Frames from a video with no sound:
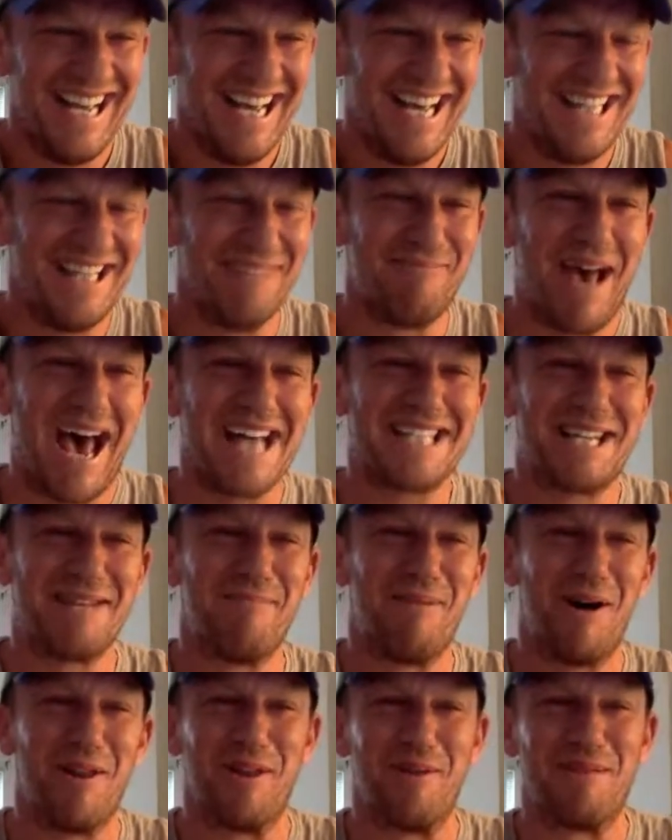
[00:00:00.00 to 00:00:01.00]

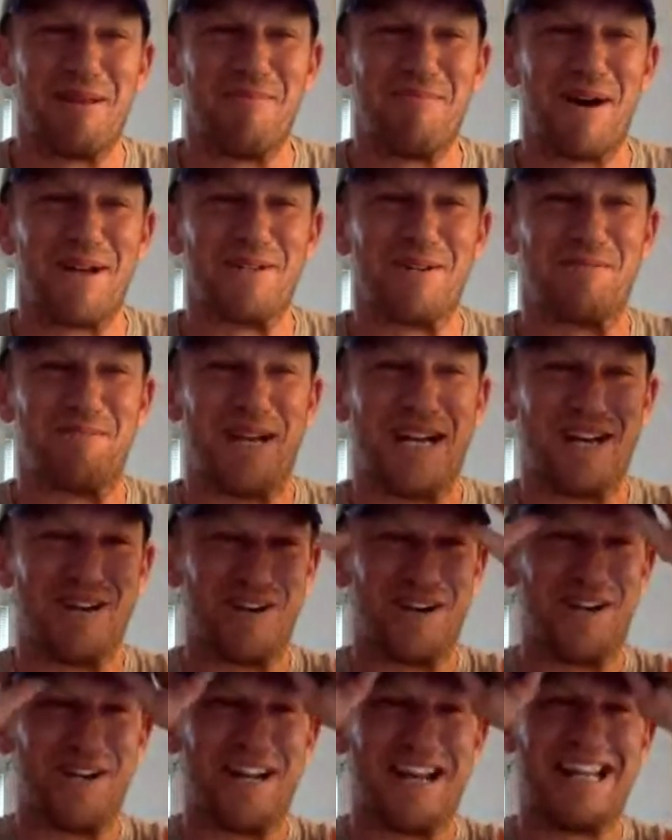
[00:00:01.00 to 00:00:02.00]
Basketball, the buzzer
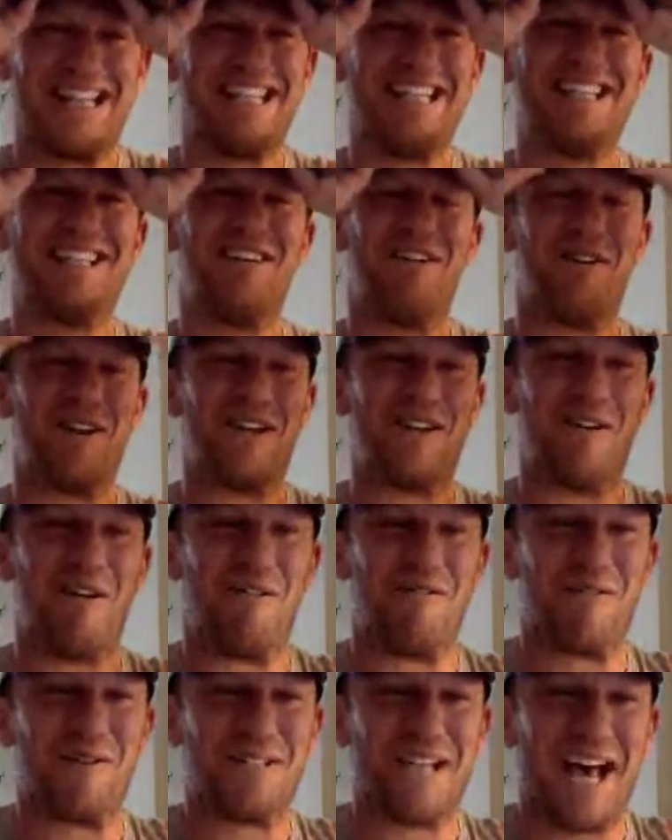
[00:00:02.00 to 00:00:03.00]
beater, and going into
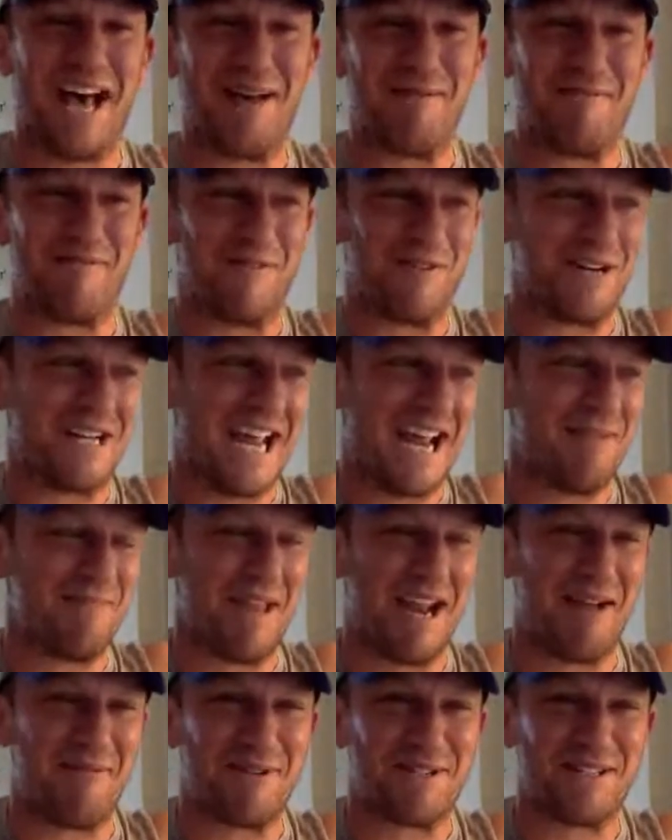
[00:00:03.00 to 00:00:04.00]
overtime for a game
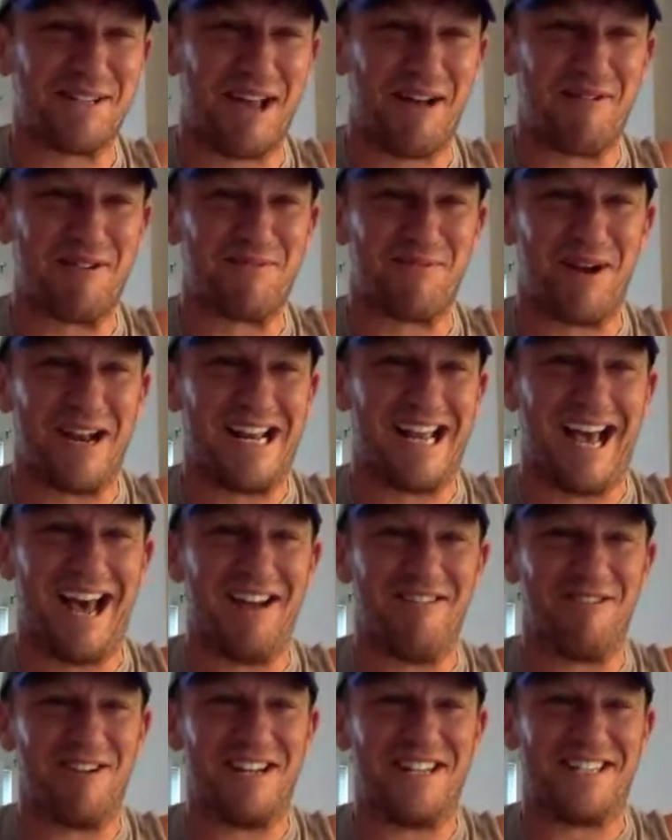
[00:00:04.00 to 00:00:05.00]
that I was winning
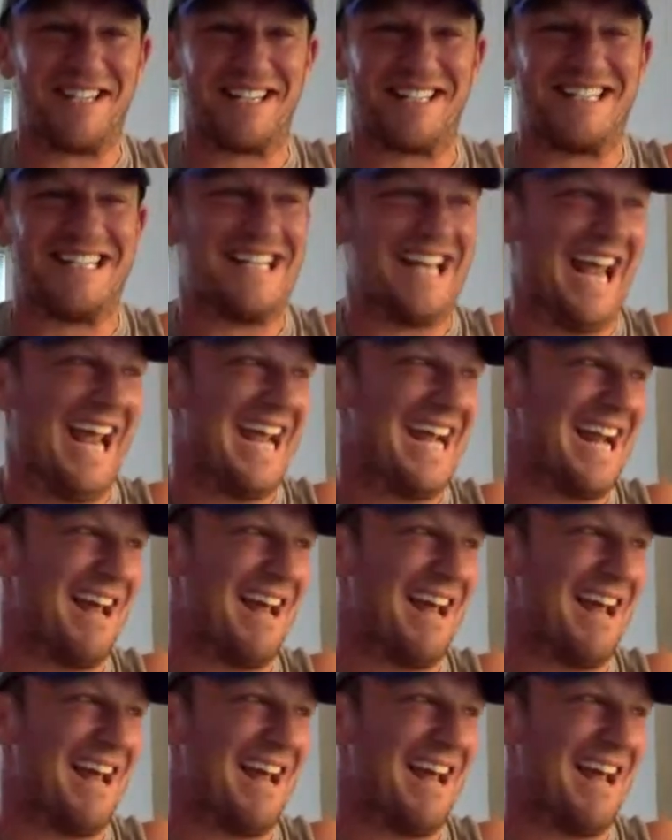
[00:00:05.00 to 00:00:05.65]
160K,